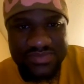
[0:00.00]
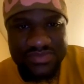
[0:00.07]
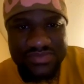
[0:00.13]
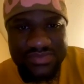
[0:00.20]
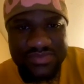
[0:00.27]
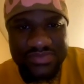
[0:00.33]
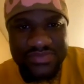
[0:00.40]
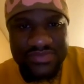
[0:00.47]

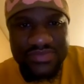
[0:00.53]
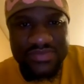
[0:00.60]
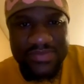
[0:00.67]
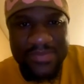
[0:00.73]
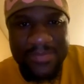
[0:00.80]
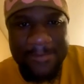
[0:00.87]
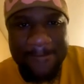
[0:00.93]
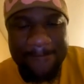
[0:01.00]

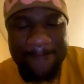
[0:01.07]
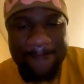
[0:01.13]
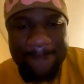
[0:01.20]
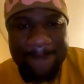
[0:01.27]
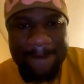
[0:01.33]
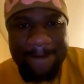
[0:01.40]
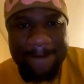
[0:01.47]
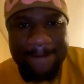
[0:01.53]

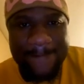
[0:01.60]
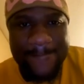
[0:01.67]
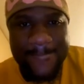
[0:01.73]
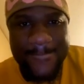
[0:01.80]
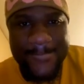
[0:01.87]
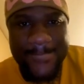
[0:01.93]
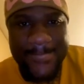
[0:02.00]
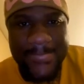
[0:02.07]

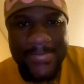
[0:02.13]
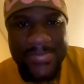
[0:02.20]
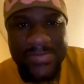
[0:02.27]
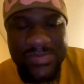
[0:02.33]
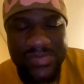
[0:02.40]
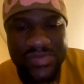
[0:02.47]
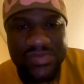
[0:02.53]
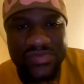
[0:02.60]

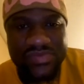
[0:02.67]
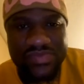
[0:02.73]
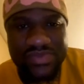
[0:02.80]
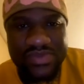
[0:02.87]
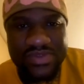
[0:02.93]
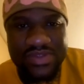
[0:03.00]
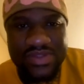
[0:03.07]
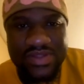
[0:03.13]
The person shown says nothing.